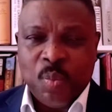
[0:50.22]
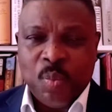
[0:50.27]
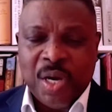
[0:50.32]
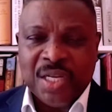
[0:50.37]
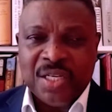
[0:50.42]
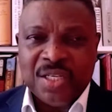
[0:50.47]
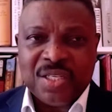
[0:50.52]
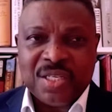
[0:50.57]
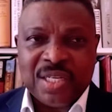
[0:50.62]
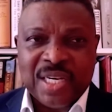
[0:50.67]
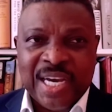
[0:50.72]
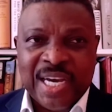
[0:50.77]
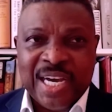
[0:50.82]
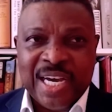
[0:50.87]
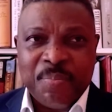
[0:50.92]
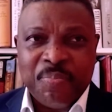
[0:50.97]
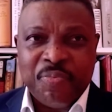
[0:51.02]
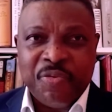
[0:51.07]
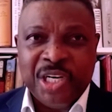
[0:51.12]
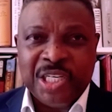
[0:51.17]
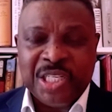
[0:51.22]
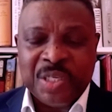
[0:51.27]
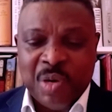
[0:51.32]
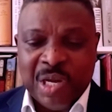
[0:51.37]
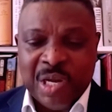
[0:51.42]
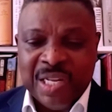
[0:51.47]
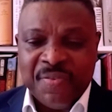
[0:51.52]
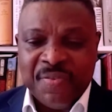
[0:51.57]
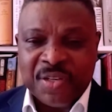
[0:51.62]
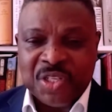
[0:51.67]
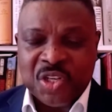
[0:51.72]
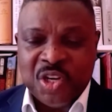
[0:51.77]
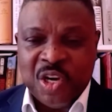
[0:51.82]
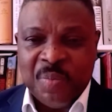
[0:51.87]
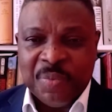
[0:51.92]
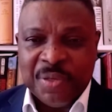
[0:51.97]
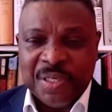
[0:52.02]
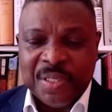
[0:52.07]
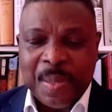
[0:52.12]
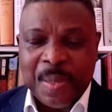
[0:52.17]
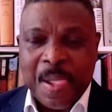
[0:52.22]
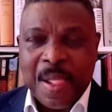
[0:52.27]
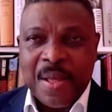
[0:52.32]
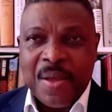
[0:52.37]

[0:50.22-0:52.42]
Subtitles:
once preached a wonderful sermon